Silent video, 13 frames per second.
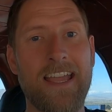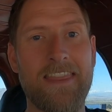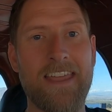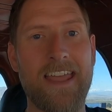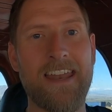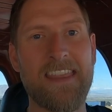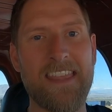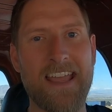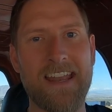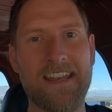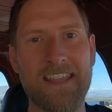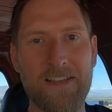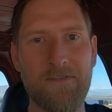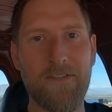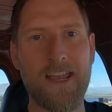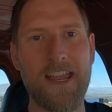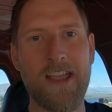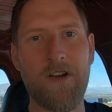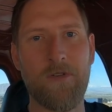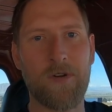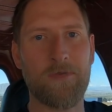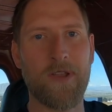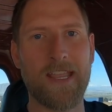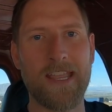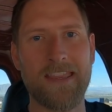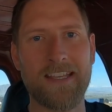And then at the end of the video, when
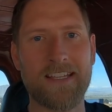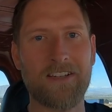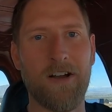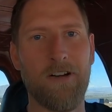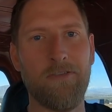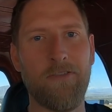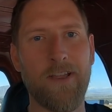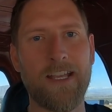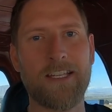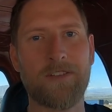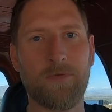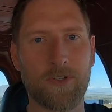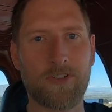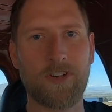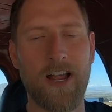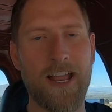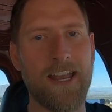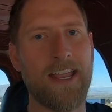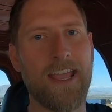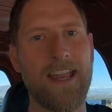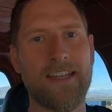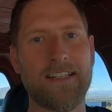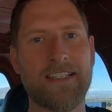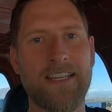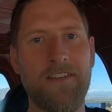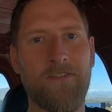we get this all fixed, we'll try it again
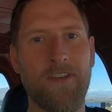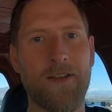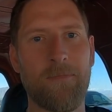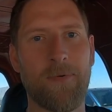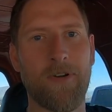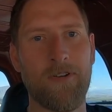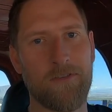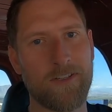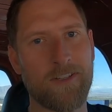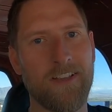and see if it improves.